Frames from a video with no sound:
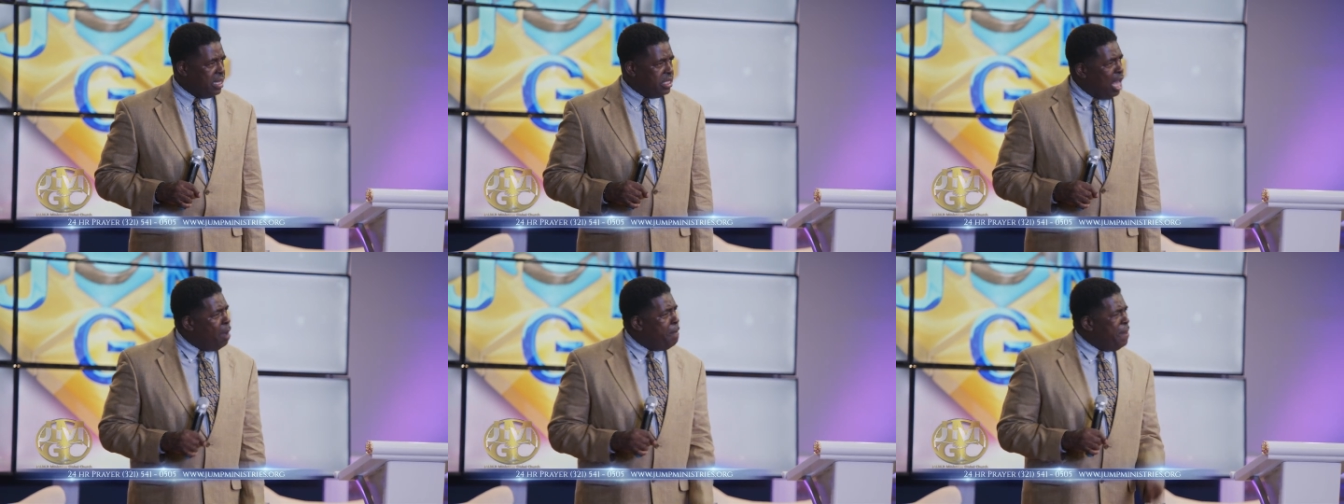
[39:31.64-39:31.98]

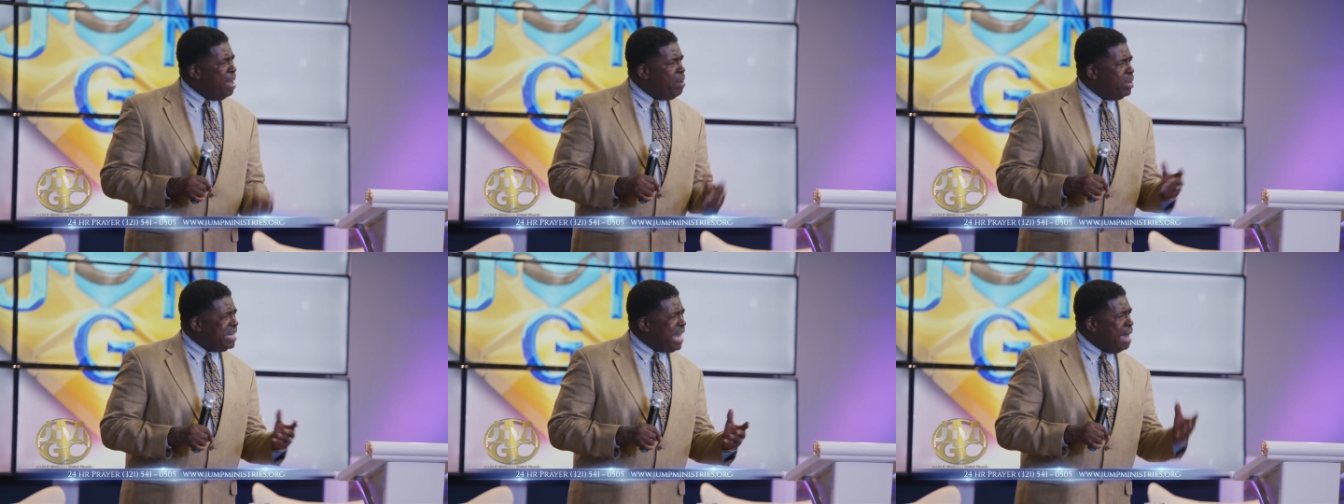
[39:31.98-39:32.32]
You've
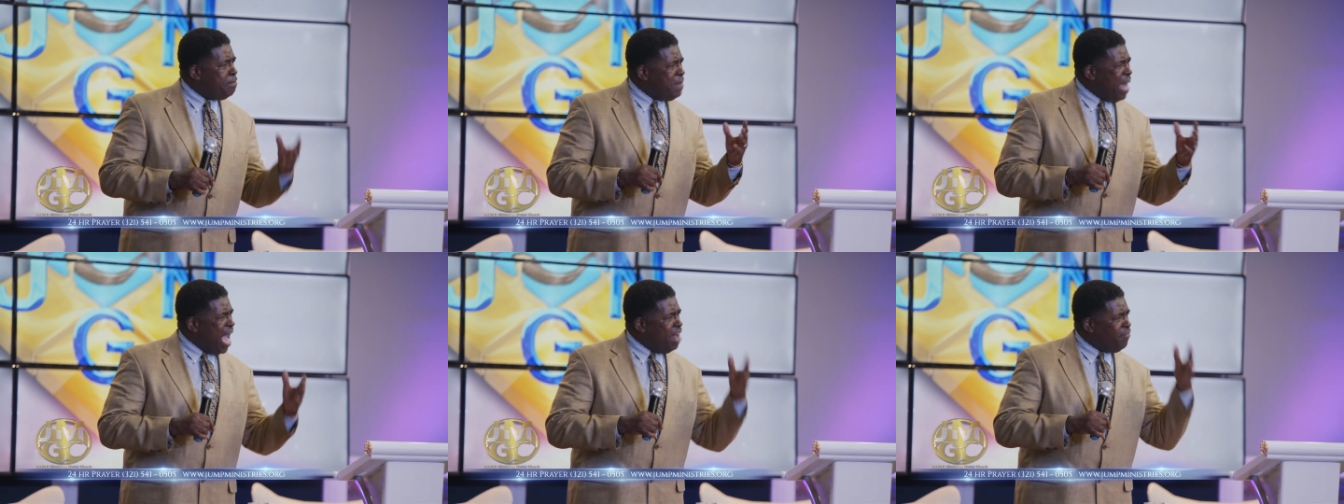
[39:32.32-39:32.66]
been with
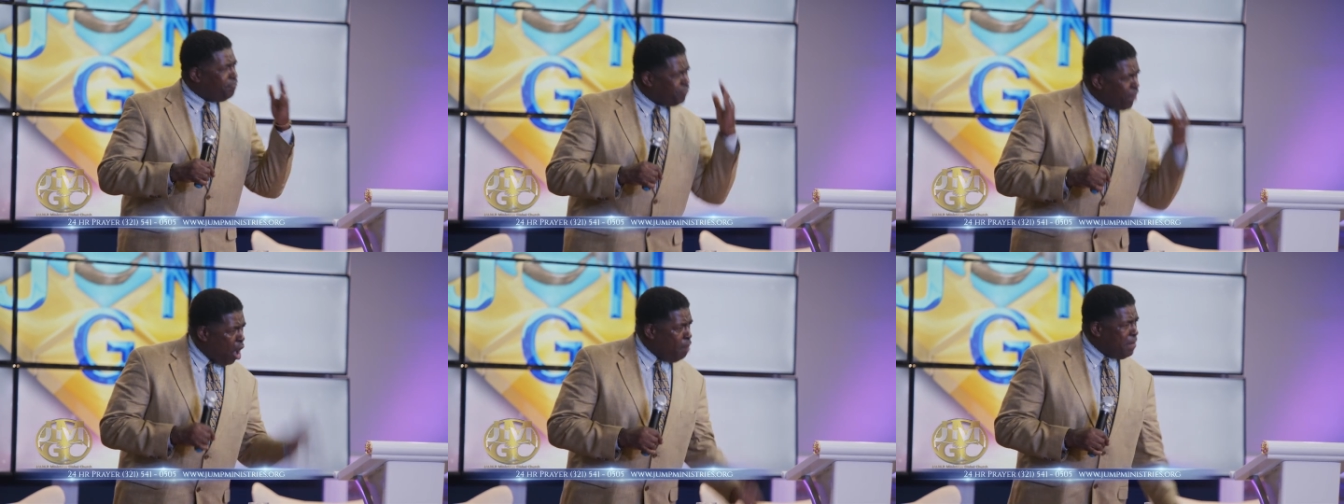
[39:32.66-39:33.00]
that man
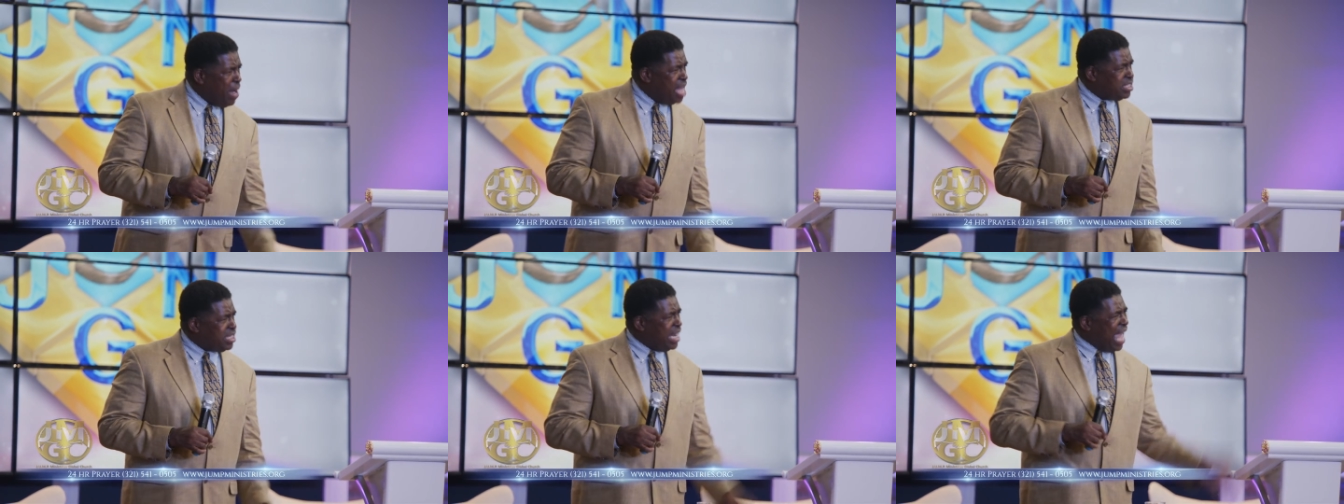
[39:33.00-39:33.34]
four
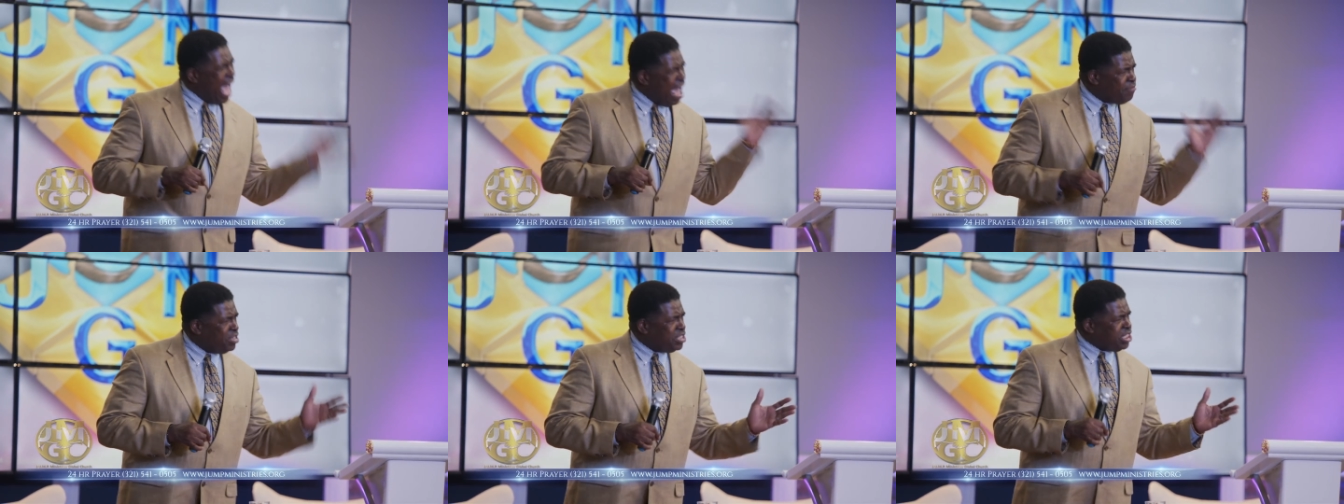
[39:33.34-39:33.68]
months, and
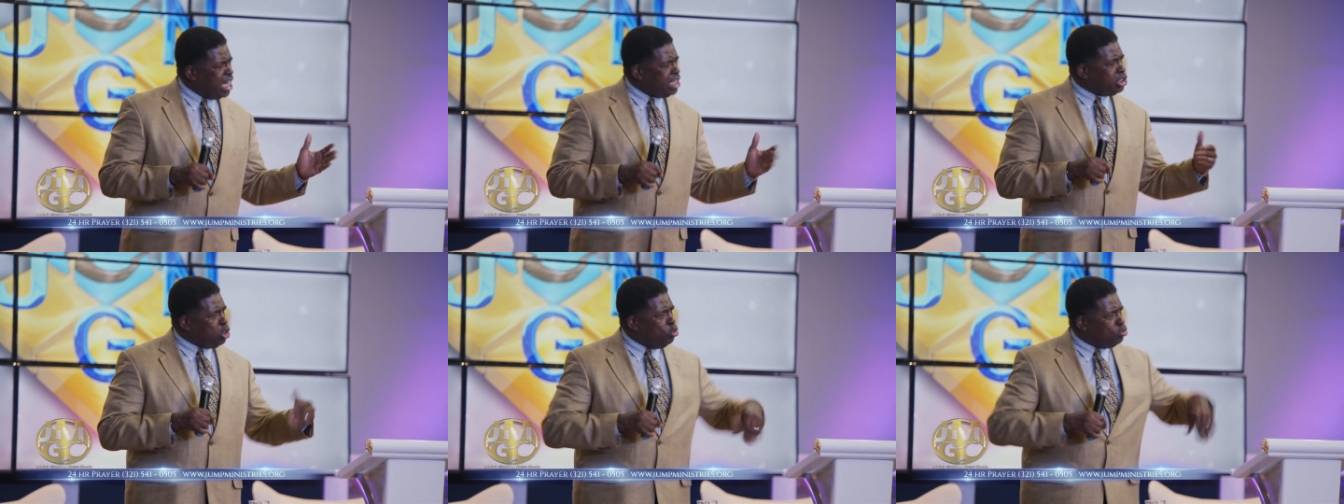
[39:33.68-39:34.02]
ever
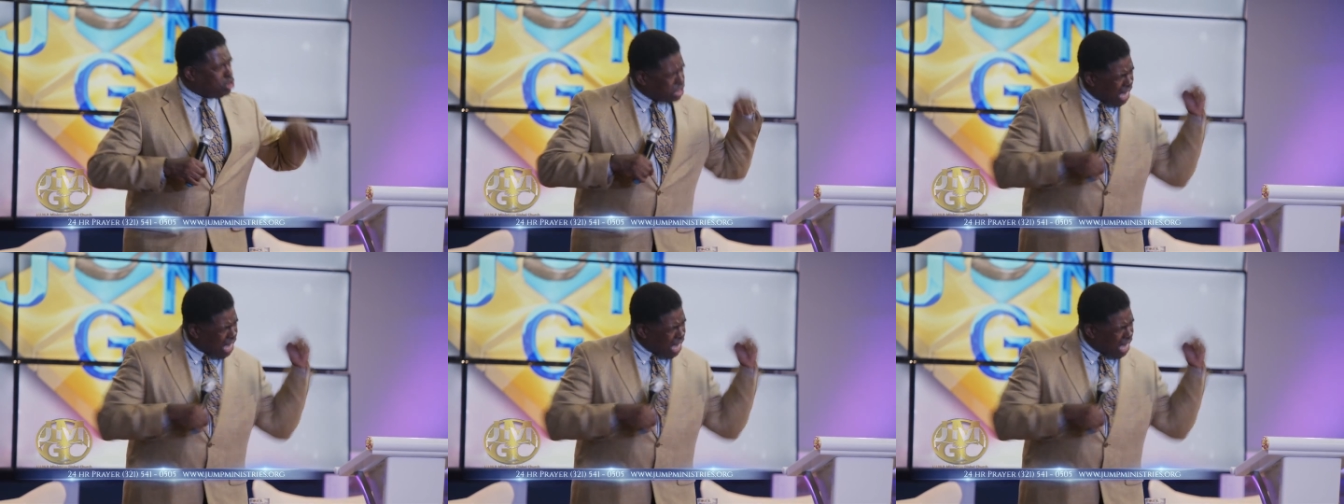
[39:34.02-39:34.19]
since you